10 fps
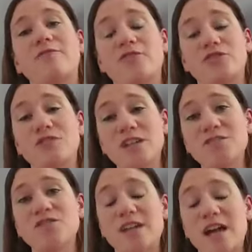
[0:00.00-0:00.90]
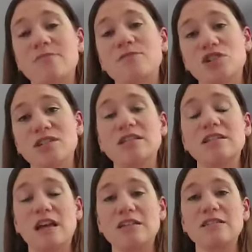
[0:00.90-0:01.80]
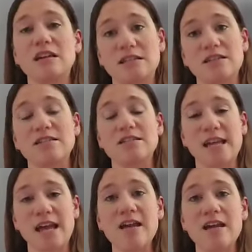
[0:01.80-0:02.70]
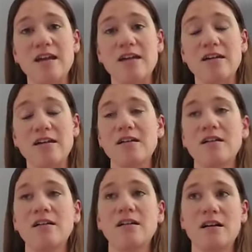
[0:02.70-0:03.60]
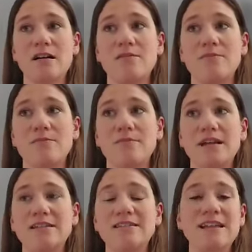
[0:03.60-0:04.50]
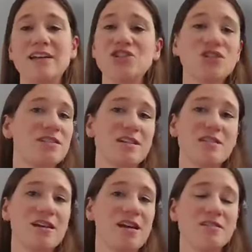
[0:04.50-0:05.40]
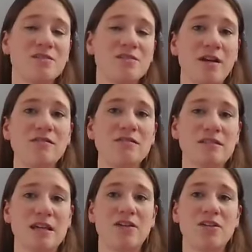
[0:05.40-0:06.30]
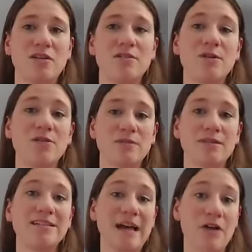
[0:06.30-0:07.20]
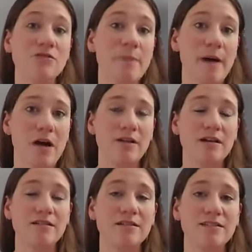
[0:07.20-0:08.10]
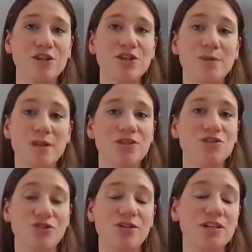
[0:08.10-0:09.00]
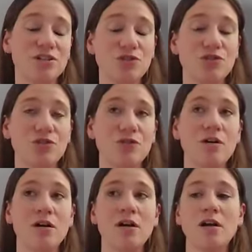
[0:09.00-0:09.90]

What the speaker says: for transfer time, just in case that doesn't take, it's not just the intended parents that are going to be really down about it. It's going to be the surrogate too.